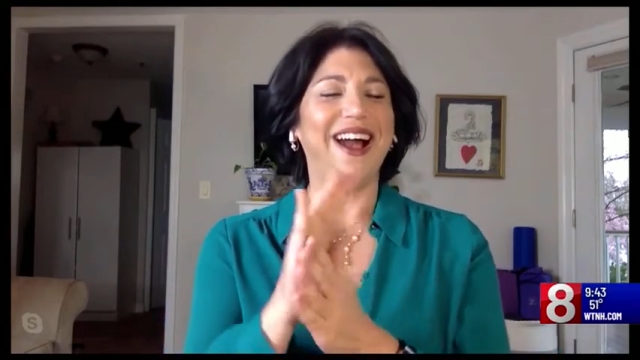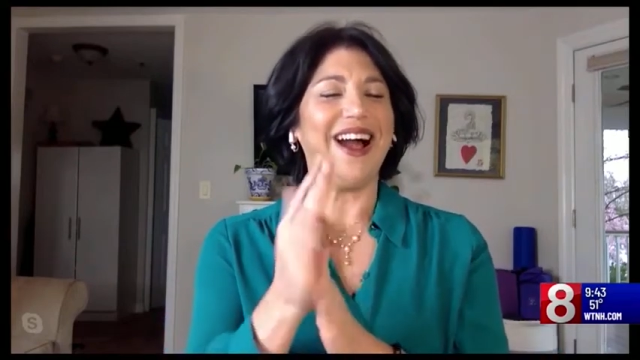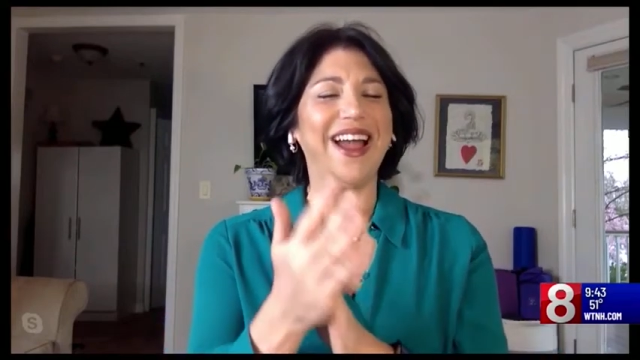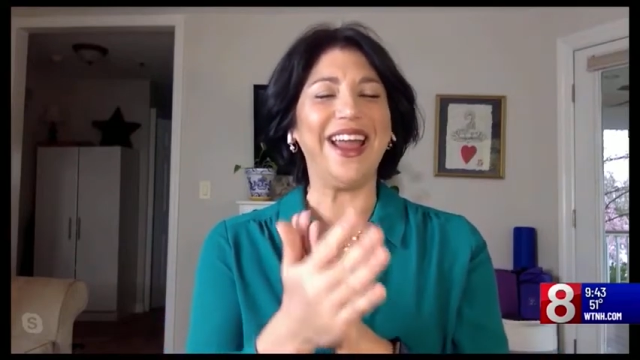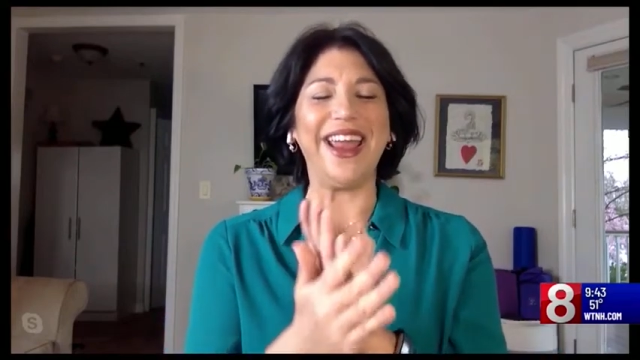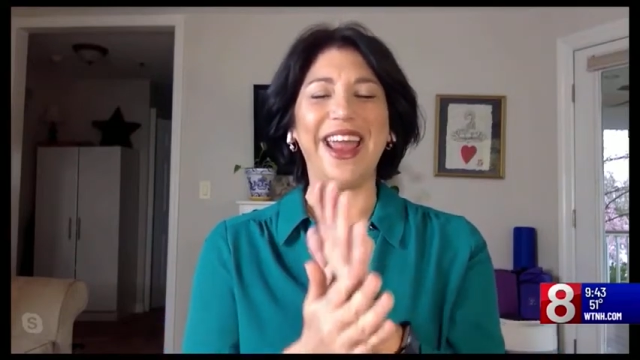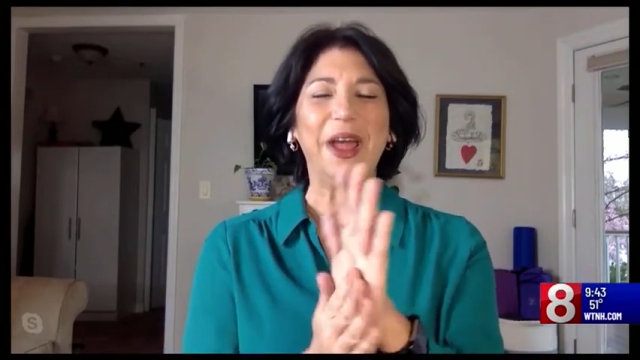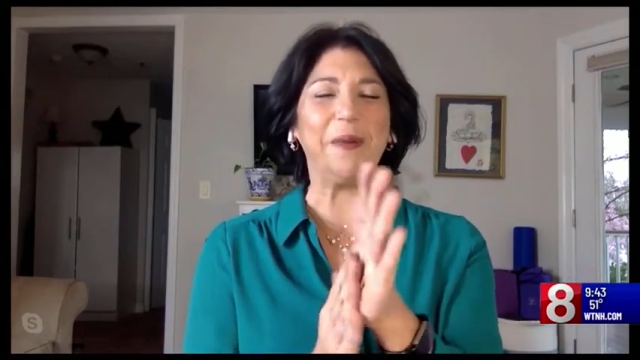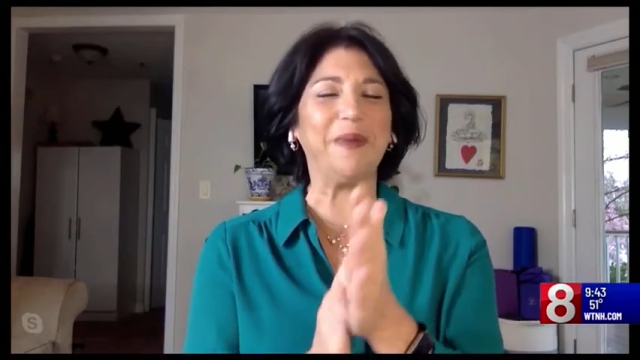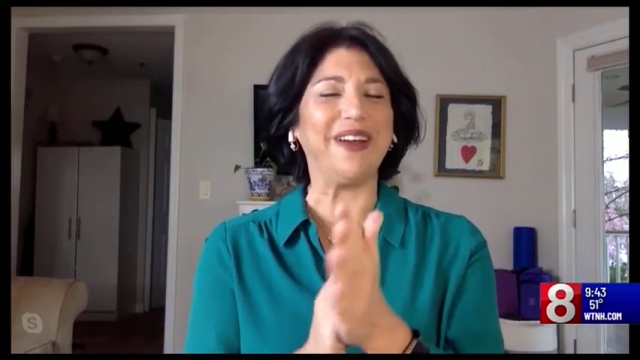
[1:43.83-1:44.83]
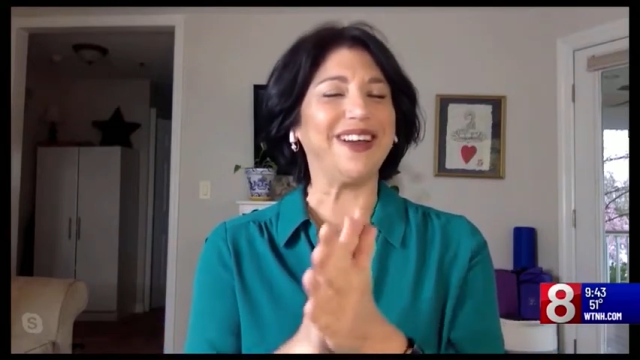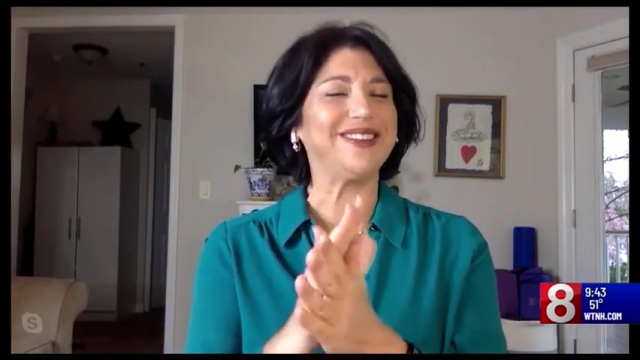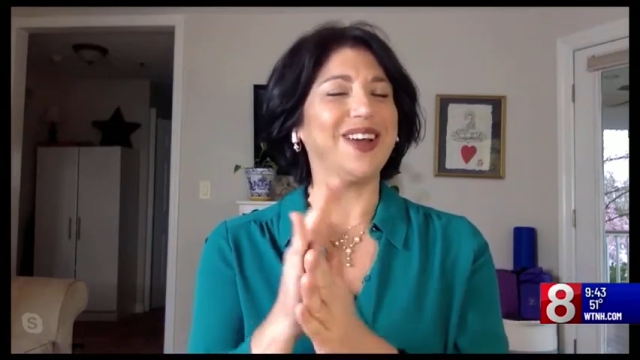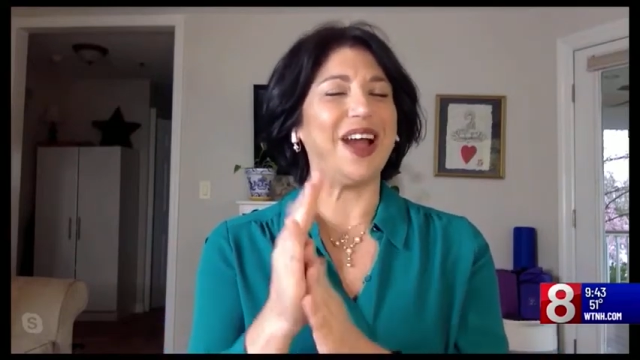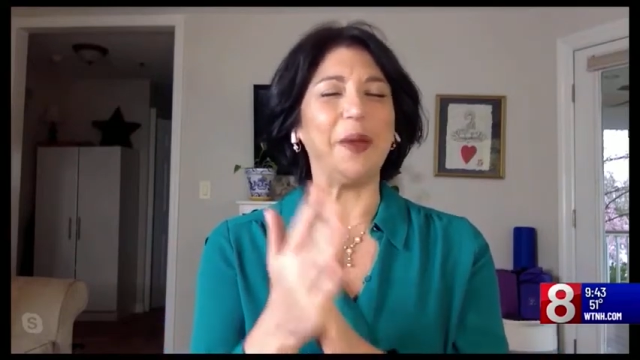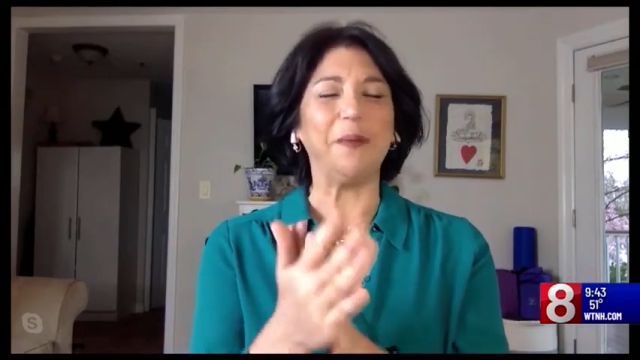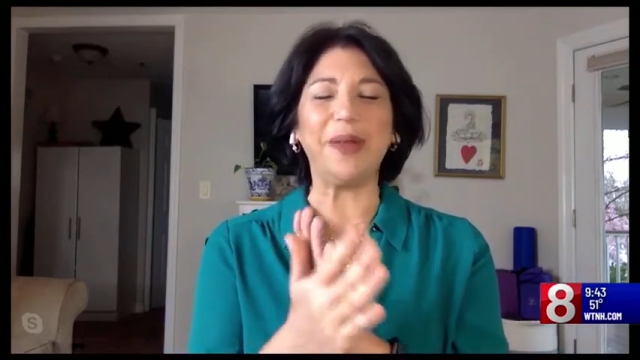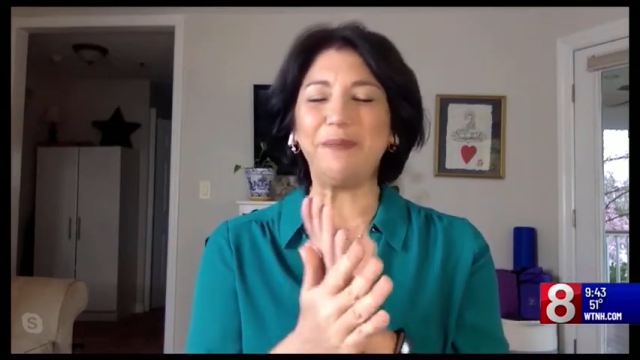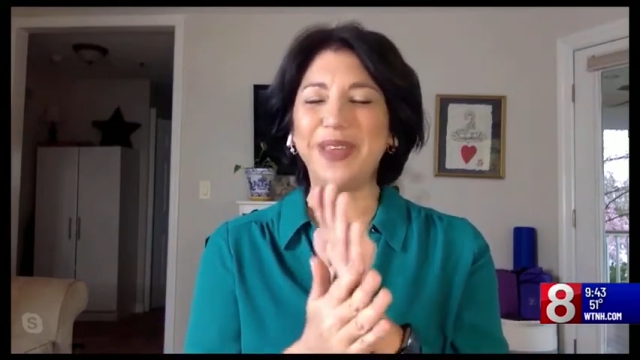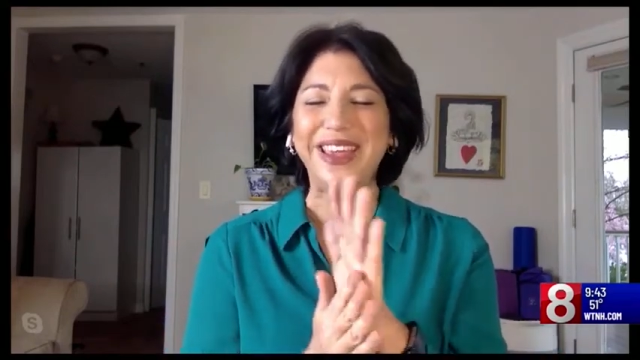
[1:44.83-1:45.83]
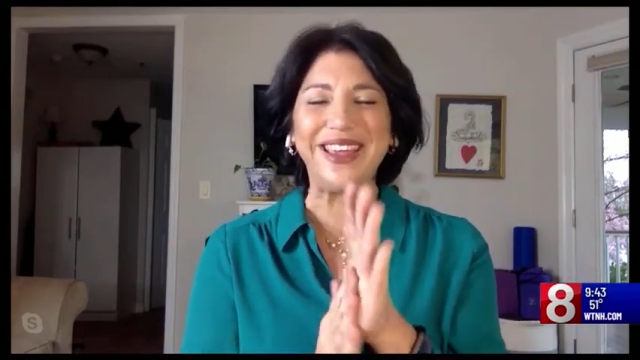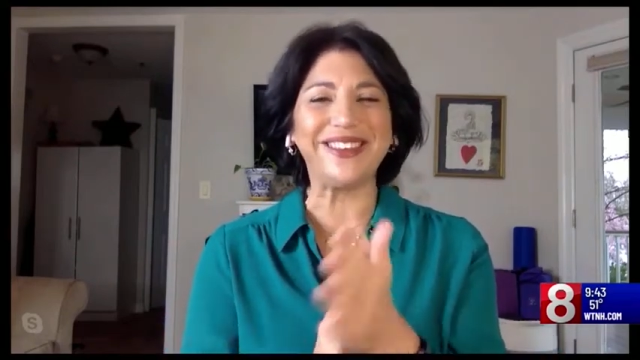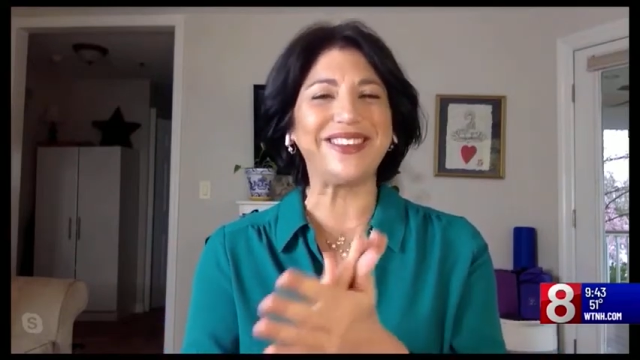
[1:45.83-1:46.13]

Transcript: I am at peace,